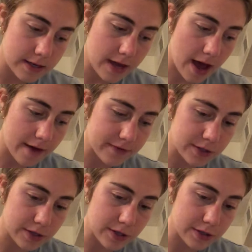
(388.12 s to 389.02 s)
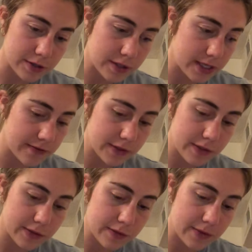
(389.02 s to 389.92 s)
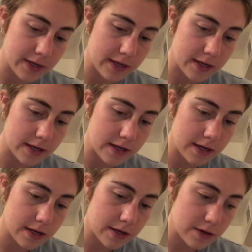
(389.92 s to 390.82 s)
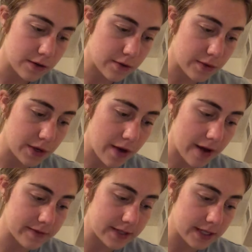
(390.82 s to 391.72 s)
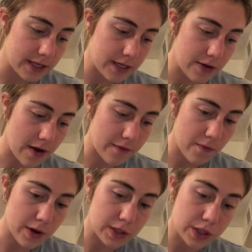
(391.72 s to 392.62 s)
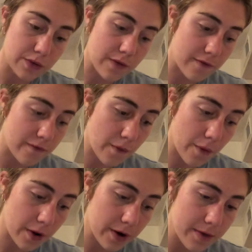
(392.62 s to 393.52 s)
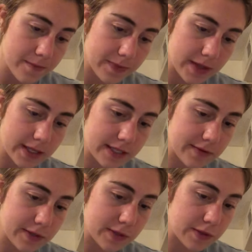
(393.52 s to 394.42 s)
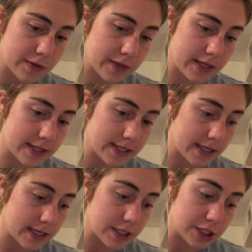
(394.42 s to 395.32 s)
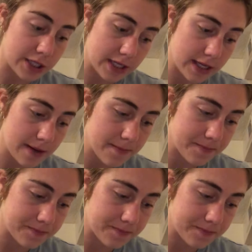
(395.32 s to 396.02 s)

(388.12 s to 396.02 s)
after the difference between, or when you have D, you have 1, 2, and a 4, and the difference between D and G